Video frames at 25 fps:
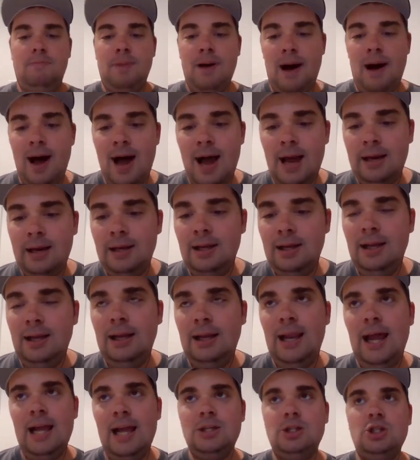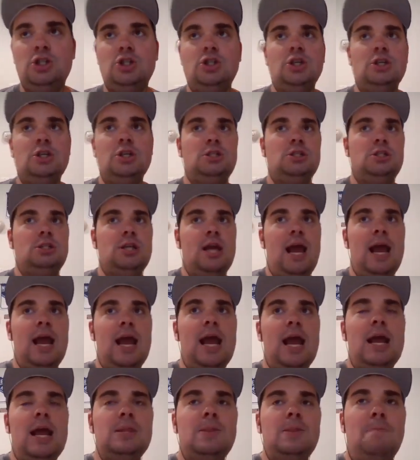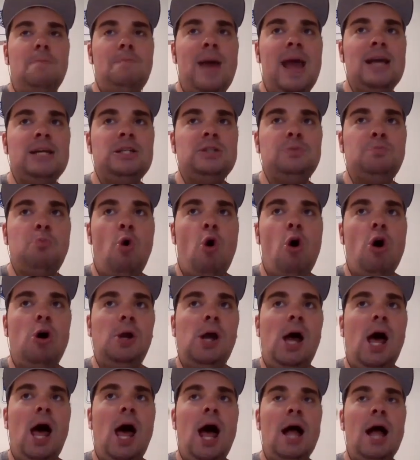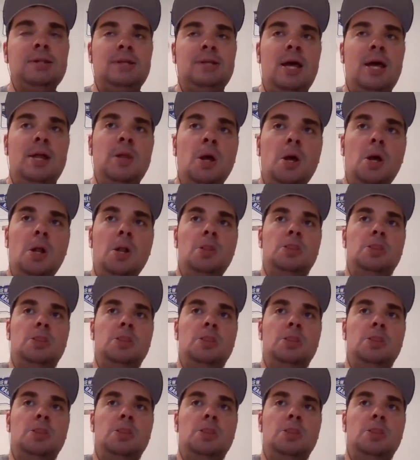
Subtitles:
But let's just say the baseball gods and